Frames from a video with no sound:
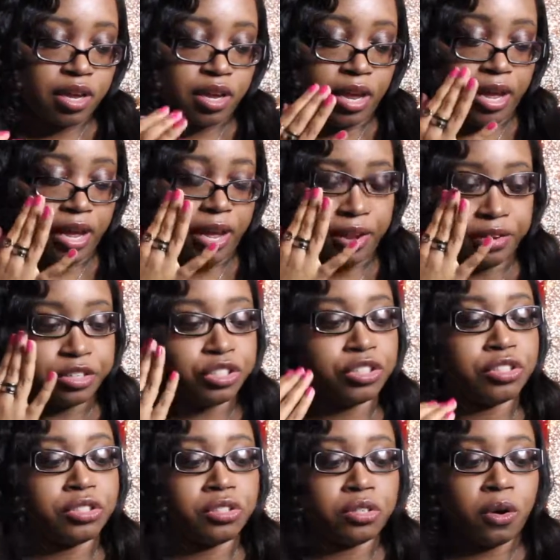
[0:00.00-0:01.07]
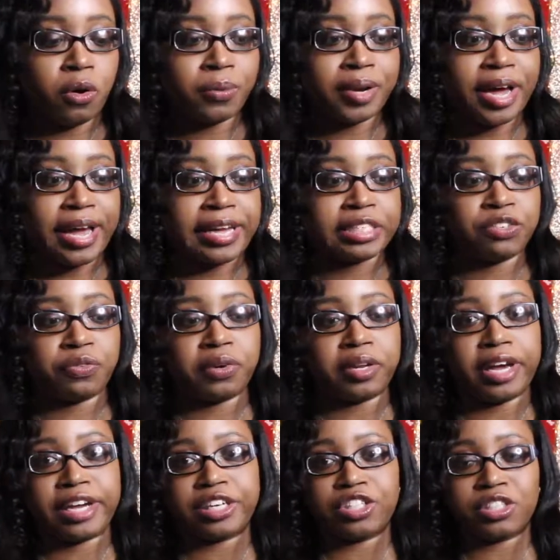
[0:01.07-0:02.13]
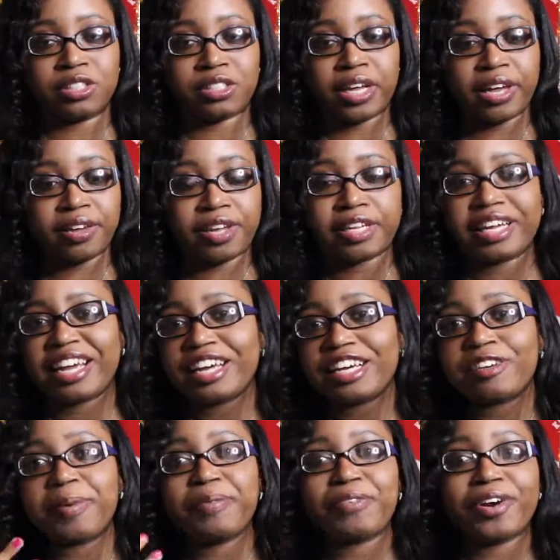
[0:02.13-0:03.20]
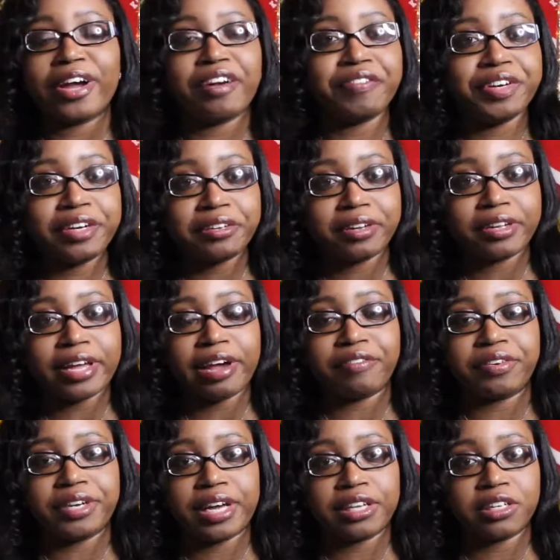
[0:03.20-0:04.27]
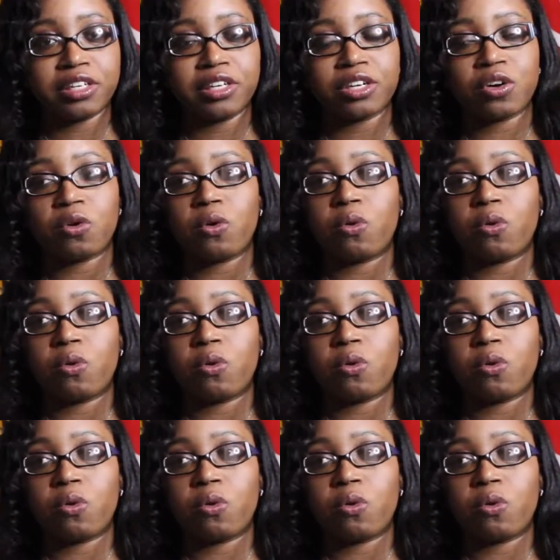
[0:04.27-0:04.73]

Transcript: And they're so nice for like it could be for an everyday look,